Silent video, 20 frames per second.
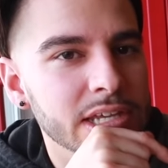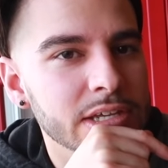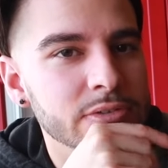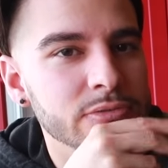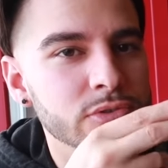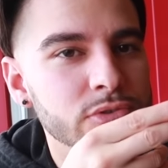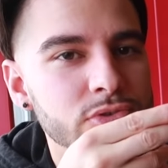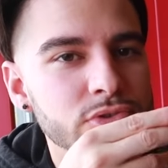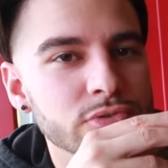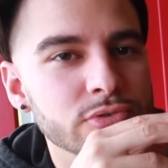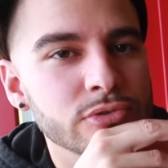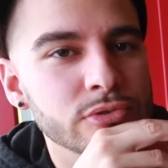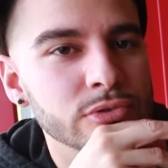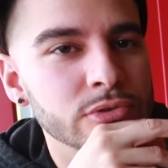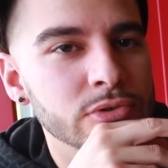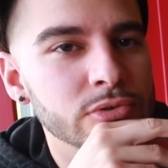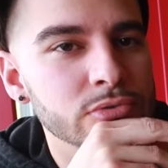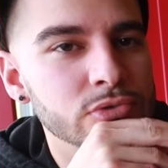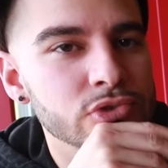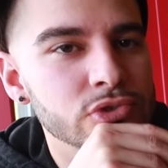For those of you who
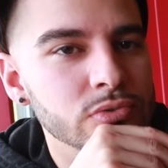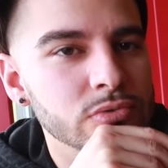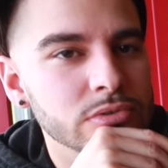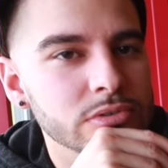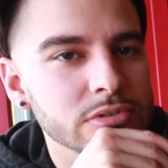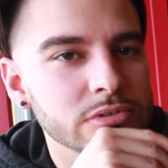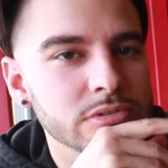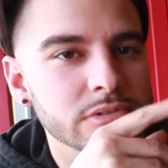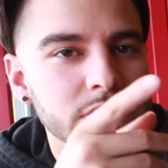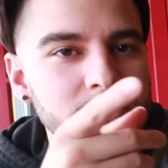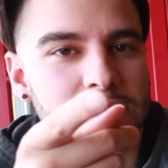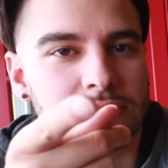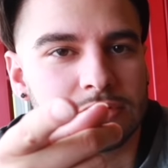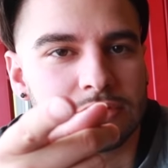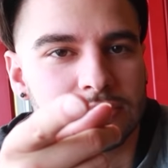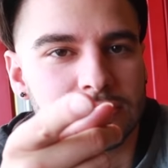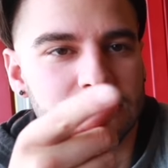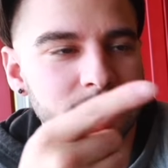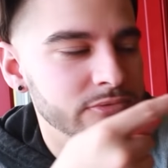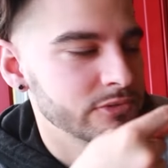don't know shawarma,
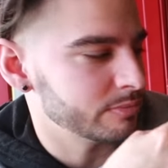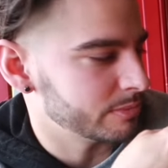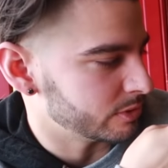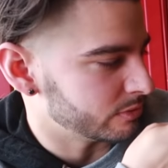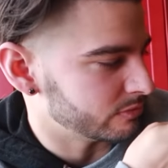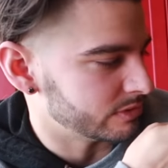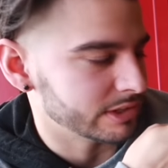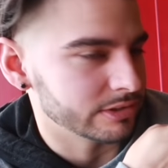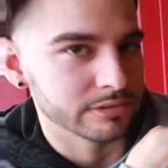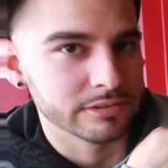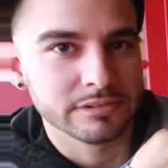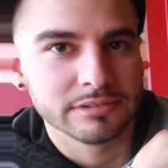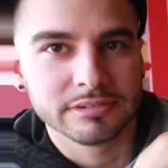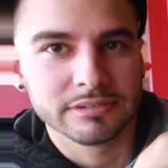you over there.